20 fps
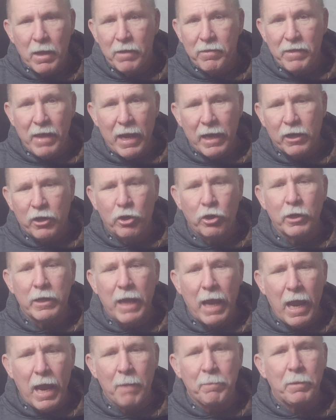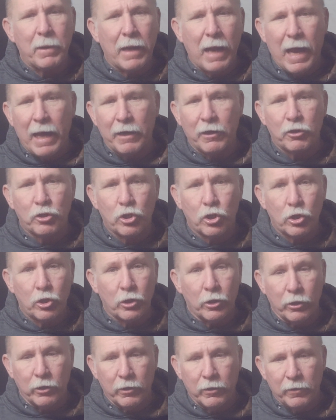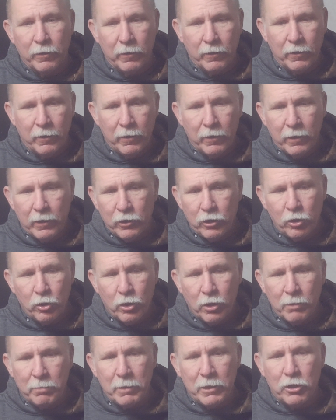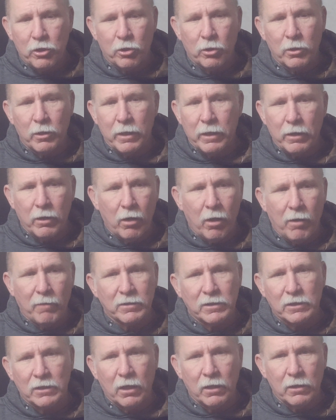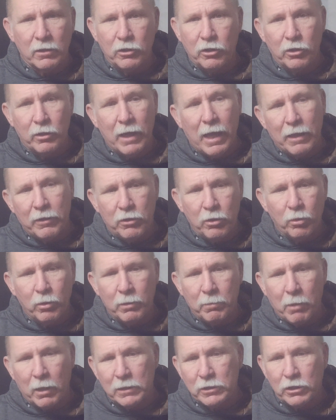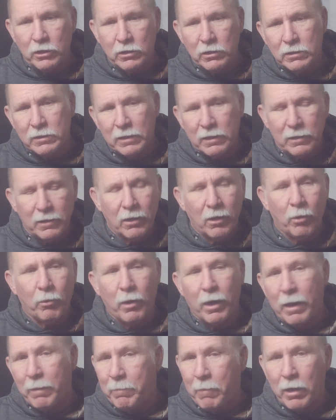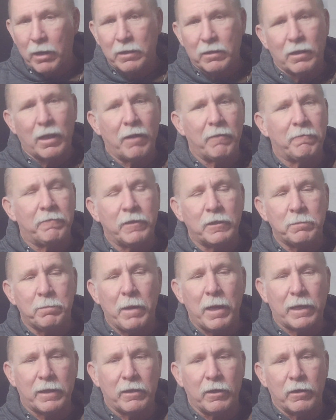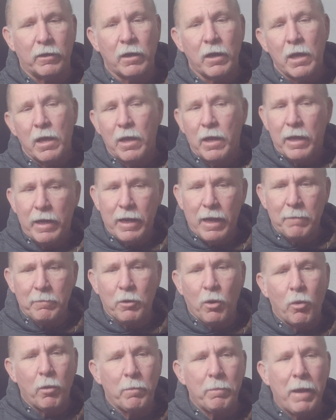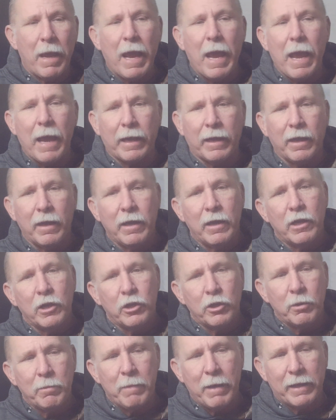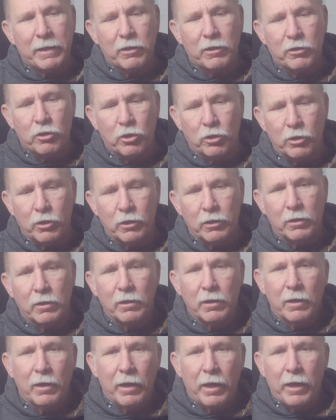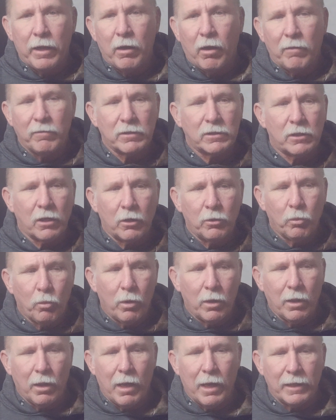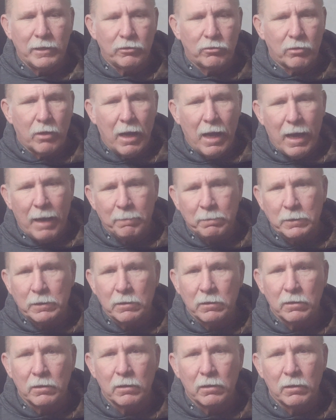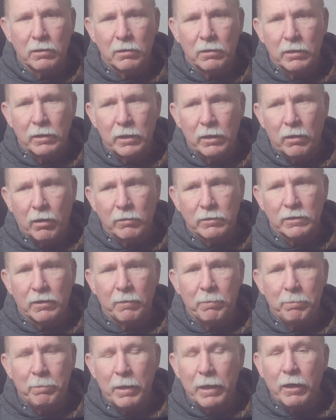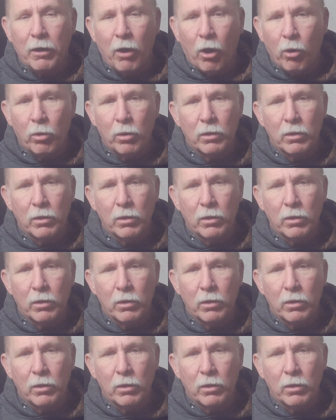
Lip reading: That could happen on a turn. You could be turning and all of a sudden you're not doing much and you're saying, you know what, I marked a lot of fish back there and I'm going back. You make the turn and all of a sudden one line drops and all of a sudden bingo.